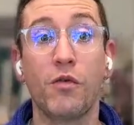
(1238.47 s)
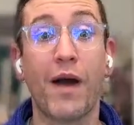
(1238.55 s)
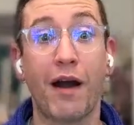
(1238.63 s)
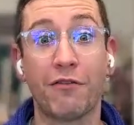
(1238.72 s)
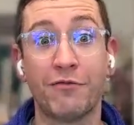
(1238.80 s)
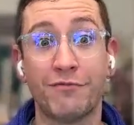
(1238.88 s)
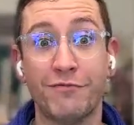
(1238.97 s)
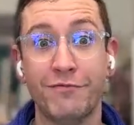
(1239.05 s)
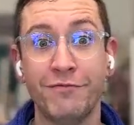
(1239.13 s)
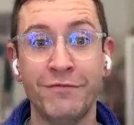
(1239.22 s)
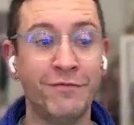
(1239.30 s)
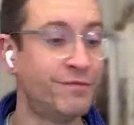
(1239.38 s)
Well,
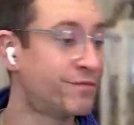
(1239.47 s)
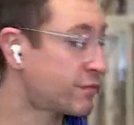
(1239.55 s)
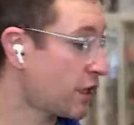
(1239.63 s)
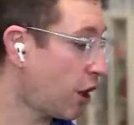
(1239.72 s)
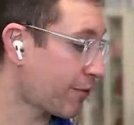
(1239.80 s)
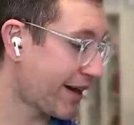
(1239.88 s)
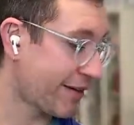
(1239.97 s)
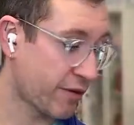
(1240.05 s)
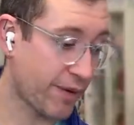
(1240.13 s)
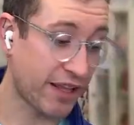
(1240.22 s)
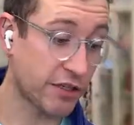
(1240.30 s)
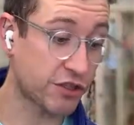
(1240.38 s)
all right,
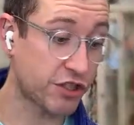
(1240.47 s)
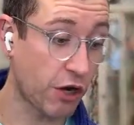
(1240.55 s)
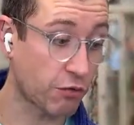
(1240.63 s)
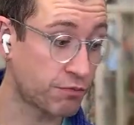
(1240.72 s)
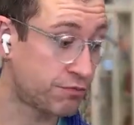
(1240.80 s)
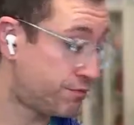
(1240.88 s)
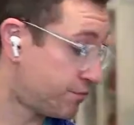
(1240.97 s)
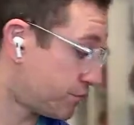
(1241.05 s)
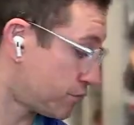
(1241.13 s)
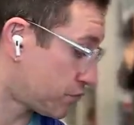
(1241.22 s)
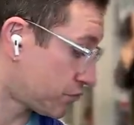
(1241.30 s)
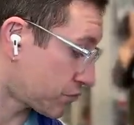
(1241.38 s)
everybody. So
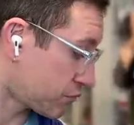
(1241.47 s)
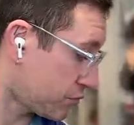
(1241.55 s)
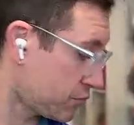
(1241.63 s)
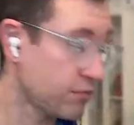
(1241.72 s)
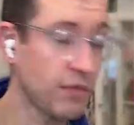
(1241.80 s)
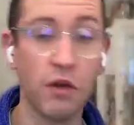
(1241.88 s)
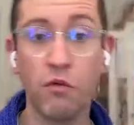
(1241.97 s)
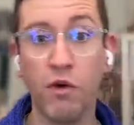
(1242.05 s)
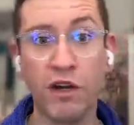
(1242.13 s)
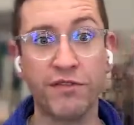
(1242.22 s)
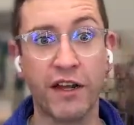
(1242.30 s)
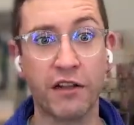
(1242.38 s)

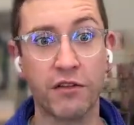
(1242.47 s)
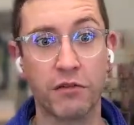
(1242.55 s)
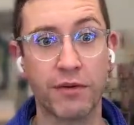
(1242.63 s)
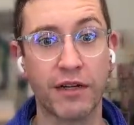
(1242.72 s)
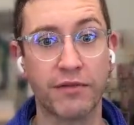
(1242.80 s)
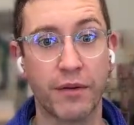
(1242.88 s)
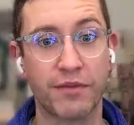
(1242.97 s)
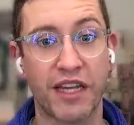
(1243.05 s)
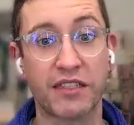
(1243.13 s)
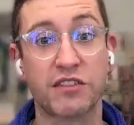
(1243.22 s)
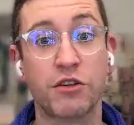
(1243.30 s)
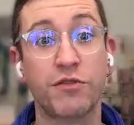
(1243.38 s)
one final little round of
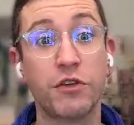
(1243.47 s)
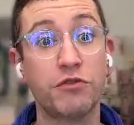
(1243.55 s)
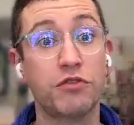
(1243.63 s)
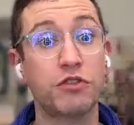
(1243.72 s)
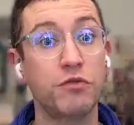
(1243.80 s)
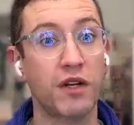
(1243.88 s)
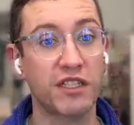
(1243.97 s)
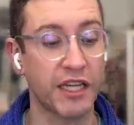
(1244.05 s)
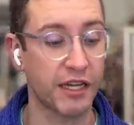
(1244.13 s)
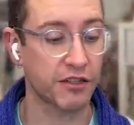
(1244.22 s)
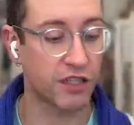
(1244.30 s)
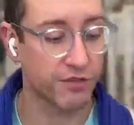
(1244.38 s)
updates. So if you do want to
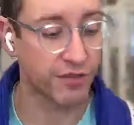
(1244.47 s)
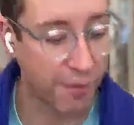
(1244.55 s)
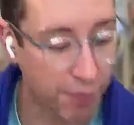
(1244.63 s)
get yourself a